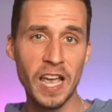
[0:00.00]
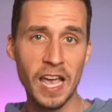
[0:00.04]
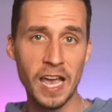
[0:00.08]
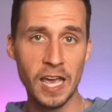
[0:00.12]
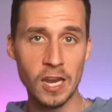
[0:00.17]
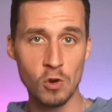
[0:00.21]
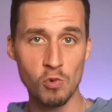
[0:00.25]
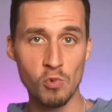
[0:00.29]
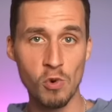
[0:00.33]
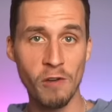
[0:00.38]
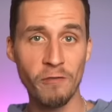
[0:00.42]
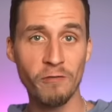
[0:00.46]

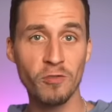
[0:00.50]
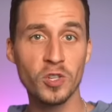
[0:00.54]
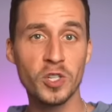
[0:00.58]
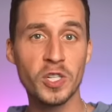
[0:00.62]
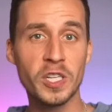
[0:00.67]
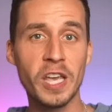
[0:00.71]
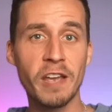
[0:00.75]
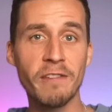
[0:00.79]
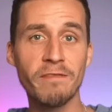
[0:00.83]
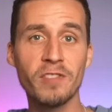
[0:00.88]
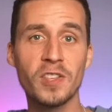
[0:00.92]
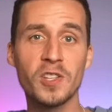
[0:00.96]
and whoever's
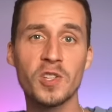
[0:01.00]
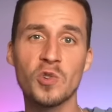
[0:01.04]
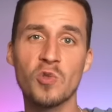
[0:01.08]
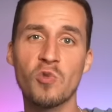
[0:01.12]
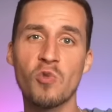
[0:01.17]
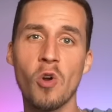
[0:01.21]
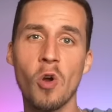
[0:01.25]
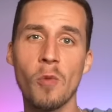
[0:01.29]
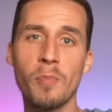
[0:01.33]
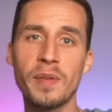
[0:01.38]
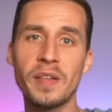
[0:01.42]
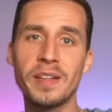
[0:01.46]
gift the
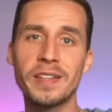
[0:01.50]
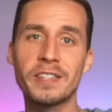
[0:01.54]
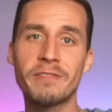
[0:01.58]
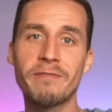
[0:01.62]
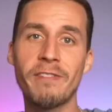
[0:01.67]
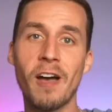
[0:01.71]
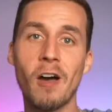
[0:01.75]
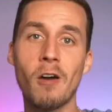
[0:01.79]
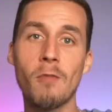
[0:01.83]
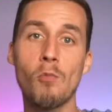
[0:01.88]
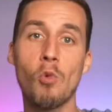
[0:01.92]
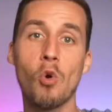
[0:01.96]
Cecropians
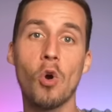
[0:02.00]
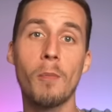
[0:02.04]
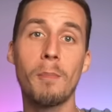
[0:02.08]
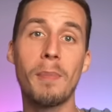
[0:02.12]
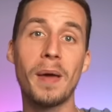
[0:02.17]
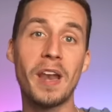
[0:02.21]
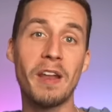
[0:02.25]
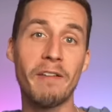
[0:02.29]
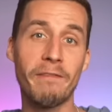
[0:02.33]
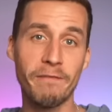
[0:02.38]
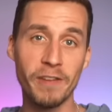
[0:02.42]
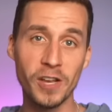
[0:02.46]
found more
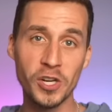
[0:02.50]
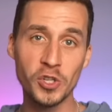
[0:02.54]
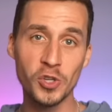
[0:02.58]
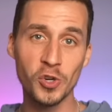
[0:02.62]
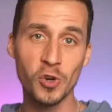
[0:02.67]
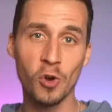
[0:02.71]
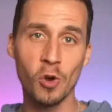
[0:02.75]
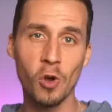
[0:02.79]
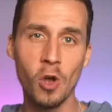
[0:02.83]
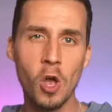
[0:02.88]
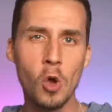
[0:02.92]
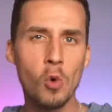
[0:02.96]

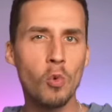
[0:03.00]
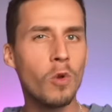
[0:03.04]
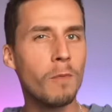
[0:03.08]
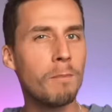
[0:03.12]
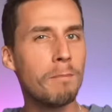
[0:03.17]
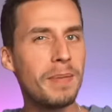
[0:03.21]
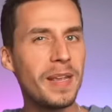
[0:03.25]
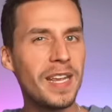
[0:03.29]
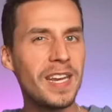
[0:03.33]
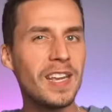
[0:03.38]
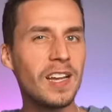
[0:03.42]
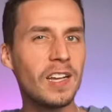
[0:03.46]
beneficial would
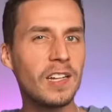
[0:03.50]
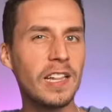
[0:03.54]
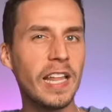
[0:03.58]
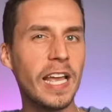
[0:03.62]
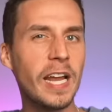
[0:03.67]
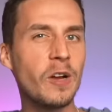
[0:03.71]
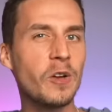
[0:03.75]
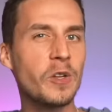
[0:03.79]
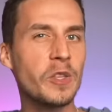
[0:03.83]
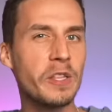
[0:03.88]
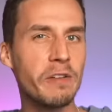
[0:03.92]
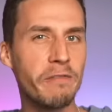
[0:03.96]
be
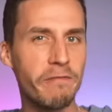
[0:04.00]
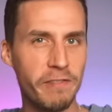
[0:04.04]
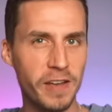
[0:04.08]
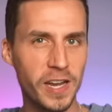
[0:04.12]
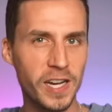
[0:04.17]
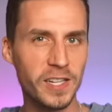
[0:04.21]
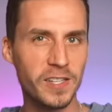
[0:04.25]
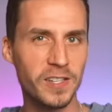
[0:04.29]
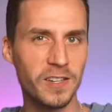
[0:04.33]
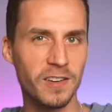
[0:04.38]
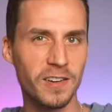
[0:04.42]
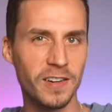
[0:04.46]
declared the
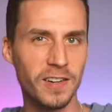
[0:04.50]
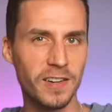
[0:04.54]
victor.